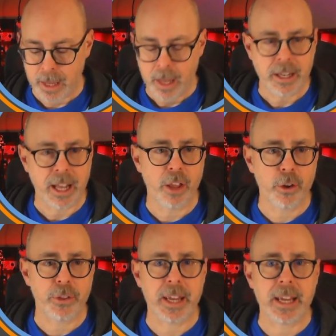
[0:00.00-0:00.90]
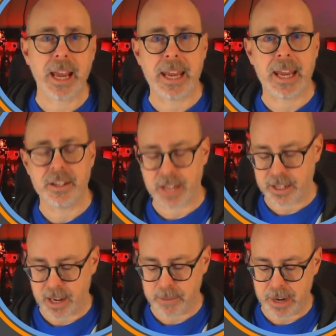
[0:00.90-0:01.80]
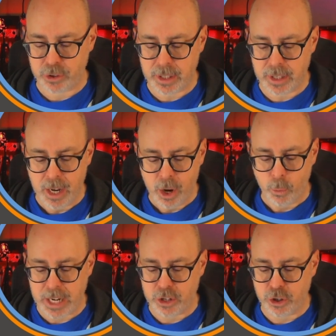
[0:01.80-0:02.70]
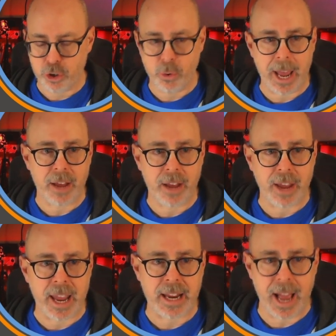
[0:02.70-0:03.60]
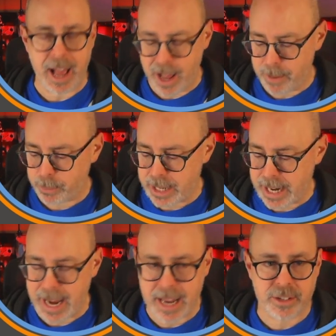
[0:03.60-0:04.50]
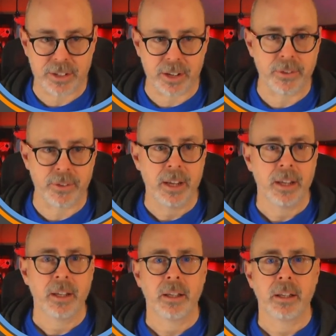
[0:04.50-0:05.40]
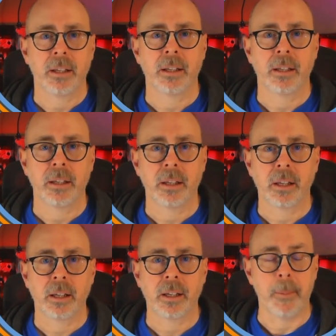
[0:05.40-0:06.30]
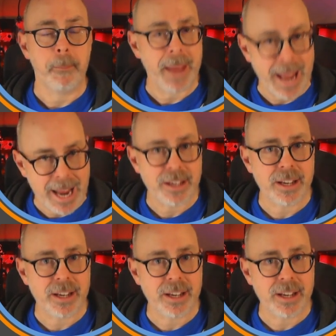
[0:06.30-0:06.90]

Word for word: Now, another thing is, as I mentioned, we do have a comprehensive companion